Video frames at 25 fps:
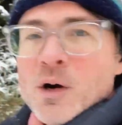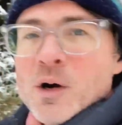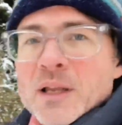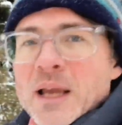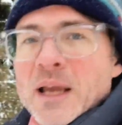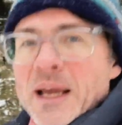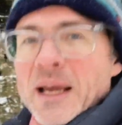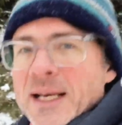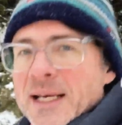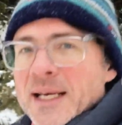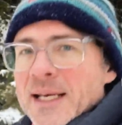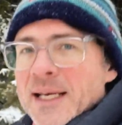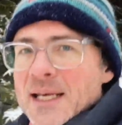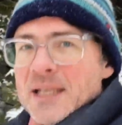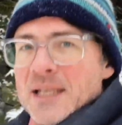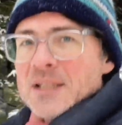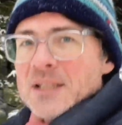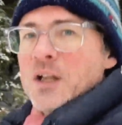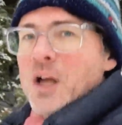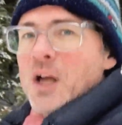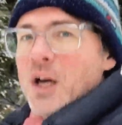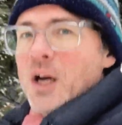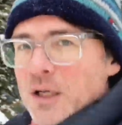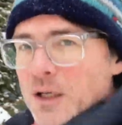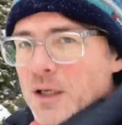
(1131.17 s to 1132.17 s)
Anadea's
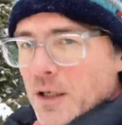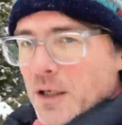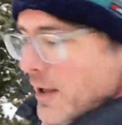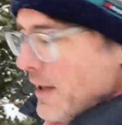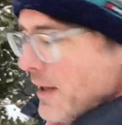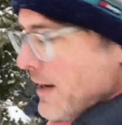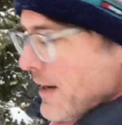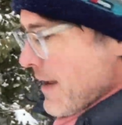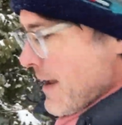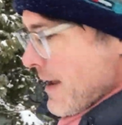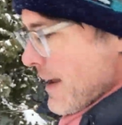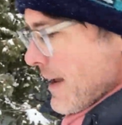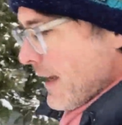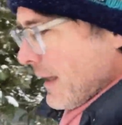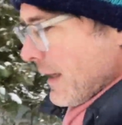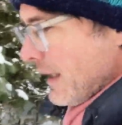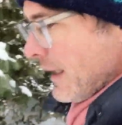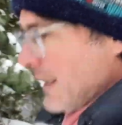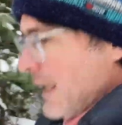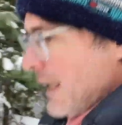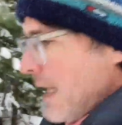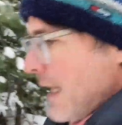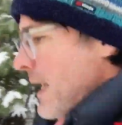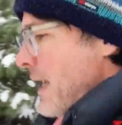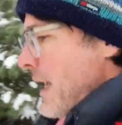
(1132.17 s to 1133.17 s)
locker.
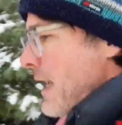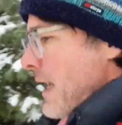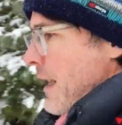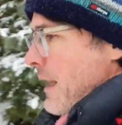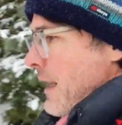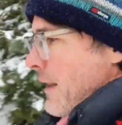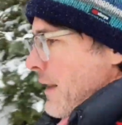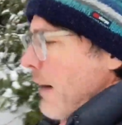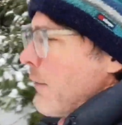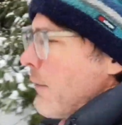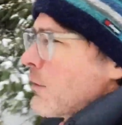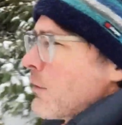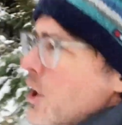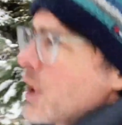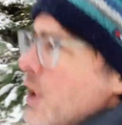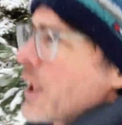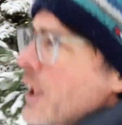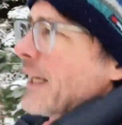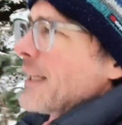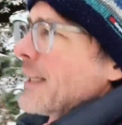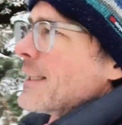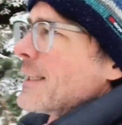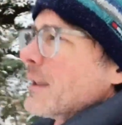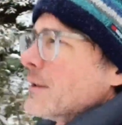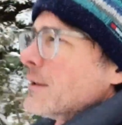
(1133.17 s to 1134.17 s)
That was a
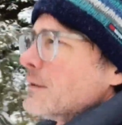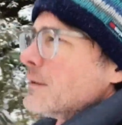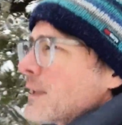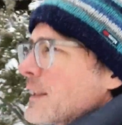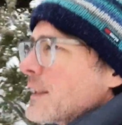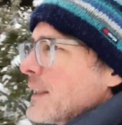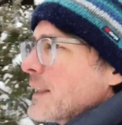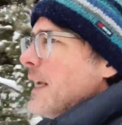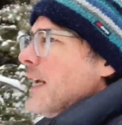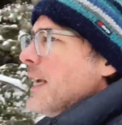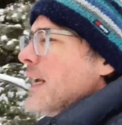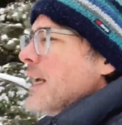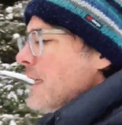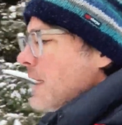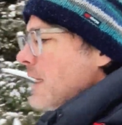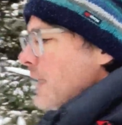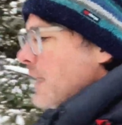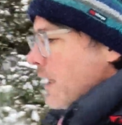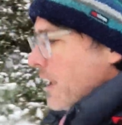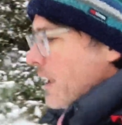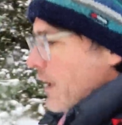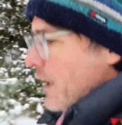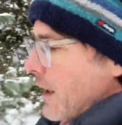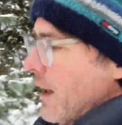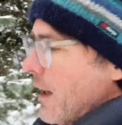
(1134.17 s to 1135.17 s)
nice little scene in
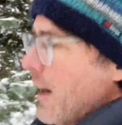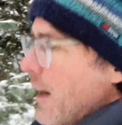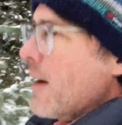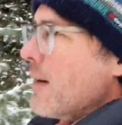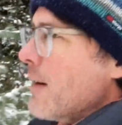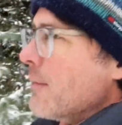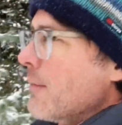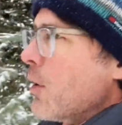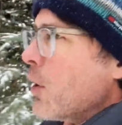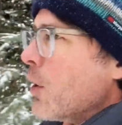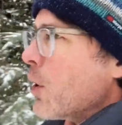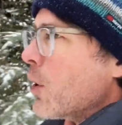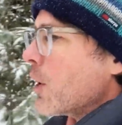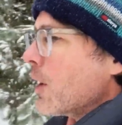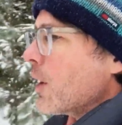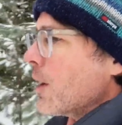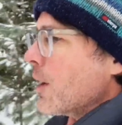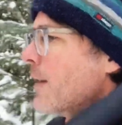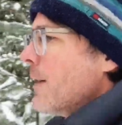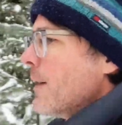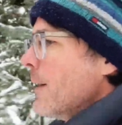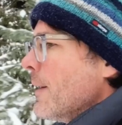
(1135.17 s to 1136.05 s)
a more